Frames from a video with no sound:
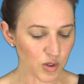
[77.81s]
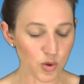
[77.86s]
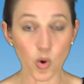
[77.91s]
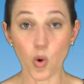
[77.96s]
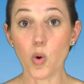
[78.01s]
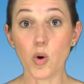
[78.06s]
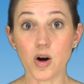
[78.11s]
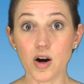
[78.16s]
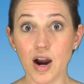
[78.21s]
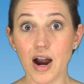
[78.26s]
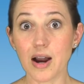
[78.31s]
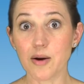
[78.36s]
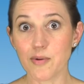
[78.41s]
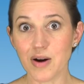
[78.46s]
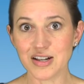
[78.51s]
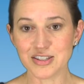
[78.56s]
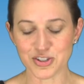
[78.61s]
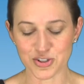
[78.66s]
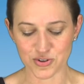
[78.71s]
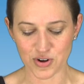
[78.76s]
or I
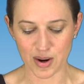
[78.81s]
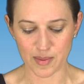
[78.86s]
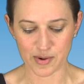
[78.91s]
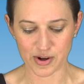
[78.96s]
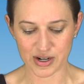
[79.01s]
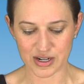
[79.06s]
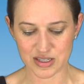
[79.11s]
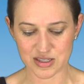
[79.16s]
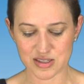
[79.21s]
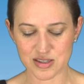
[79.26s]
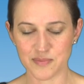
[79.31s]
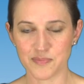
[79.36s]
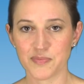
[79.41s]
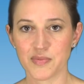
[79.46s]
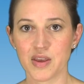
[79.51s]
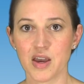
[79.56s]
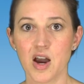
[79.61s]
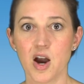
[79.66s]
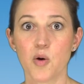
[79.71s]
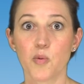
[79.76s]
want strawberries.
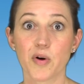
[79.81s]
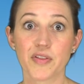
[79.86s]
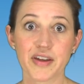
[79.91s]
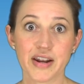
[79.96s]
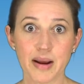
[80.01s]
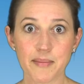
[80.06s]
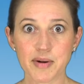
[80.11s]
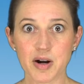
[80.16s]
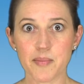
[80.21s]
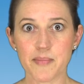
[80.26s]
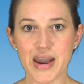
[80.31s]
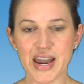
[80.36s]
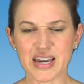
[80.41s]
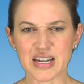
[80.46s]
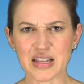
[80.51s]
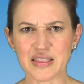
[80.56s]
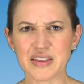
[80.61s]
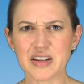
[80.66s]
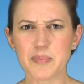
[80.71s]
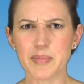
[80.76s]
Well, then I'm going to make it
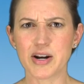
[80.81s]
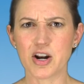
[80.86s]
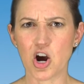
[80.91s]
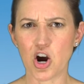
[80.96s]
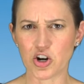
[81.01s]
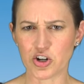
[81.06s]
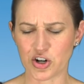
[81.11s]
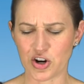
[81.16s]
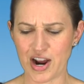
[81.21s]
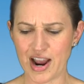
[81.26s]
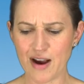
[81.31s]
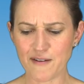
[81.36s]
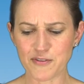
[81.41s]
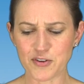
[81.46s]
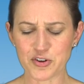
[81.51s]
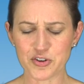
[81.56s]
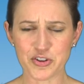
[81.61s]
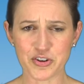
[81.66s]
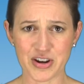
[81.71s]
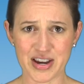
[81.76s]
a little bit harder.
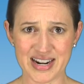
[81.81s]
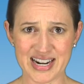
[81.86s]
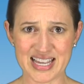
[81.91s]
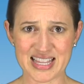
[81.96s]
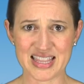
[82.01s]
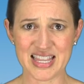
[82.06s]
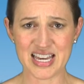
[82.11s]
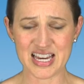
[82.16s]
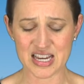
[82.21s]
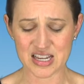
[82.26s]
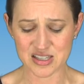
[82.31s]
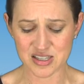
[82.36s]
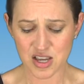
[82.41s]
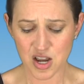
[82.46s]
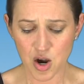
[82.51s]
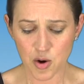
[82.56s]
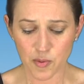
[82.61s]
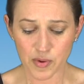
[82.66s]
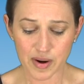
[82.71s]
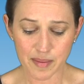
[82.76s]
After they're getting this,
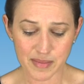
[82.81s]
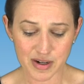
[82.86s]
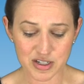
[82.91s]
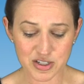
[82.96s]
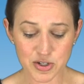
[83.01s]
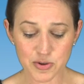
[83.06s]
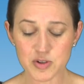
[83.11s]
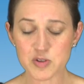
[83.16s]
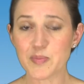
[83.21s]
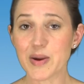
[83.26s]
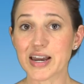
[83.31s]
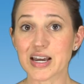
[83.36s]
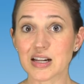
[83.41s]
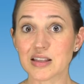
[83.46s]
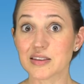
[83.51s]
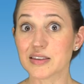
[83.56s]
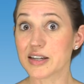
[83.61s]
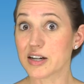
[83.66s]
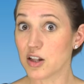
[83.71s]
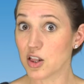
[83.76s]
what I'm going to do is make it a
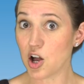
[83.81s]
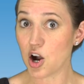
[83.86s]
little